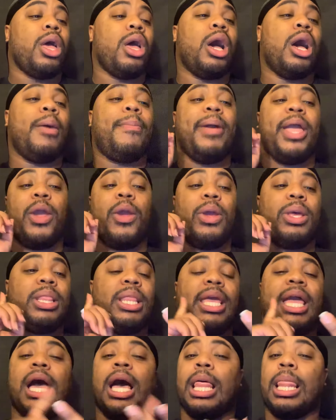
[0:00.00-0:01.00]

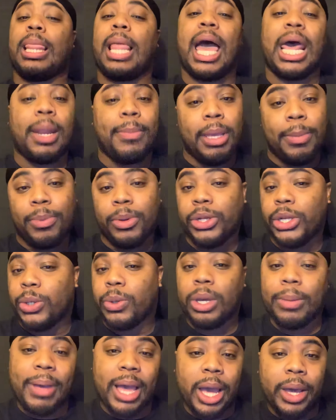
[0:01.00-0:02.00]
Apparently, a lot of people
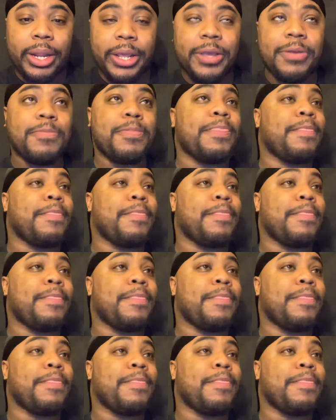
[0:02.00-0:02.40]
knew about it.